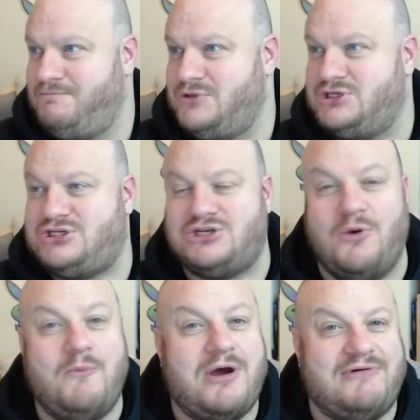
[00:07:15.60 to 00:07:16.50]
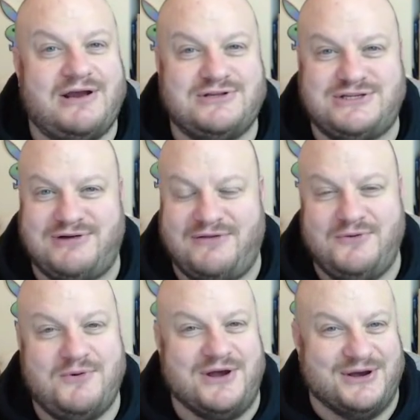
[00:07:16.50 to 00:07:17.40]
somewhere else around
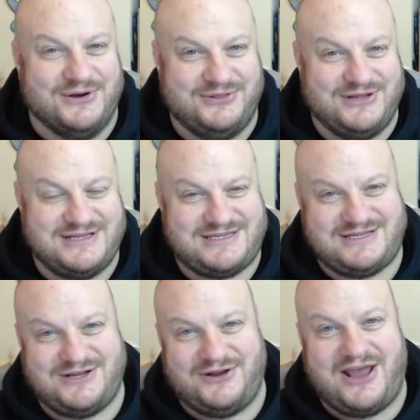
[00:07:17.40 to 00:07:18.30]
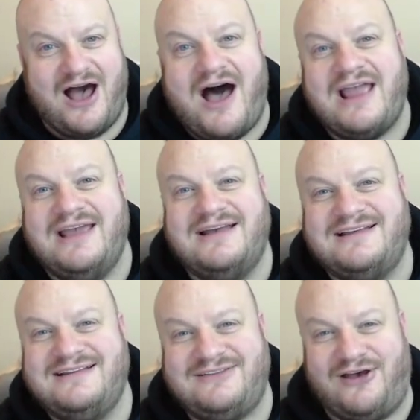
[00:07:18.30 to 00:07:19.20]
the world that's got a
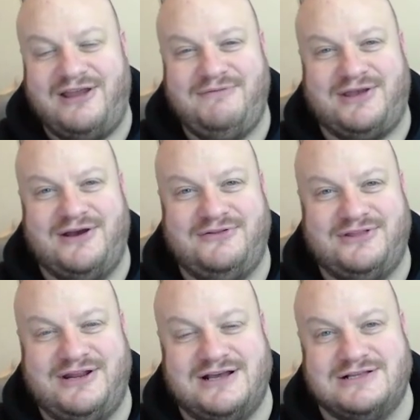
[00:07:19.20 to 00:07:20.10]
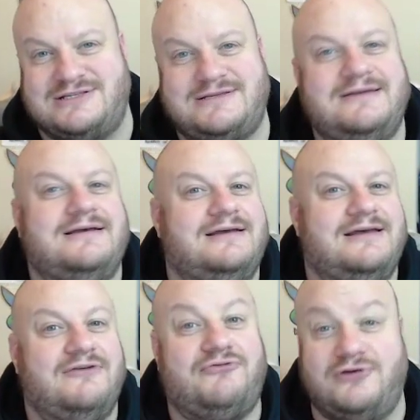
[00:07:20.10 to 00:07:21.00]
higher time code than us.
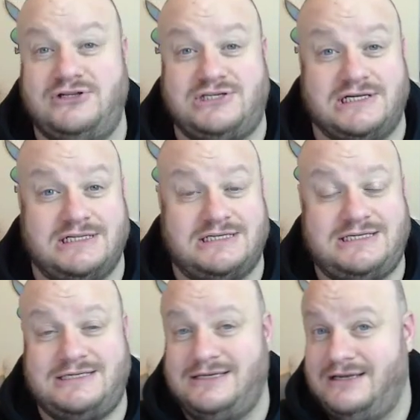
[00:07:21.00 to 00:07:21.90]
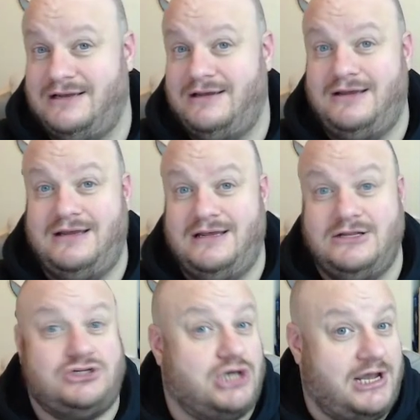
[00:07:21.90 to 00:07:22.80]
For instance,
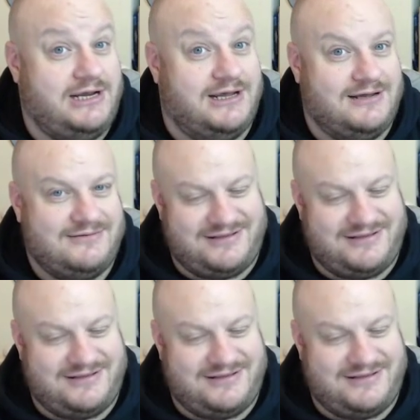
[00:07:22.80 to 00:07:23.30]
China.